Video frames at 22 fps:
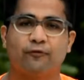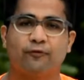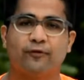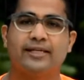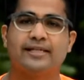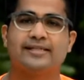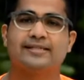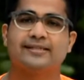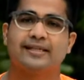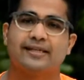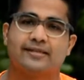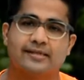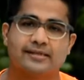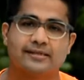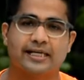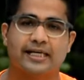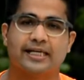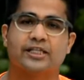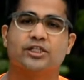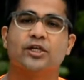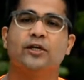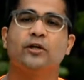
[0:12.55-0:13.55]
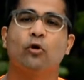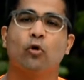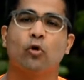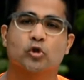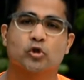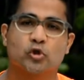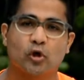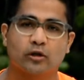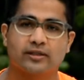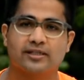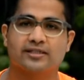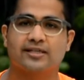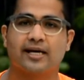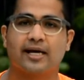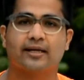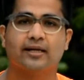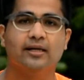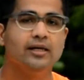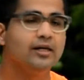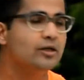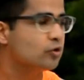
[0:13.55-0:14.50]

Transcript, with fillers: friends, this is NJ, your host on this channel.